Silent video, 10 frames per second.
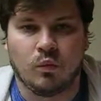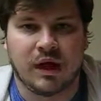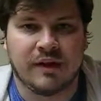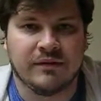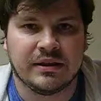
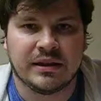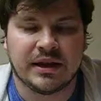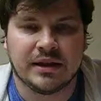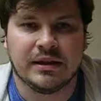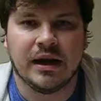what
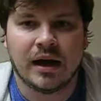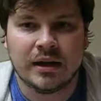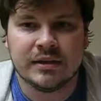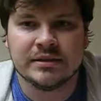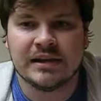everything
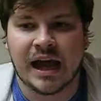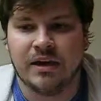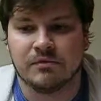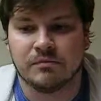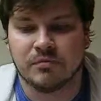does,
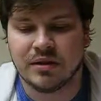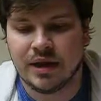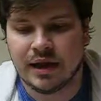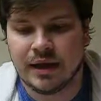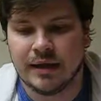how to
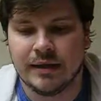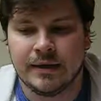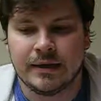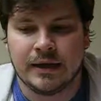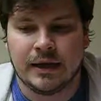play it,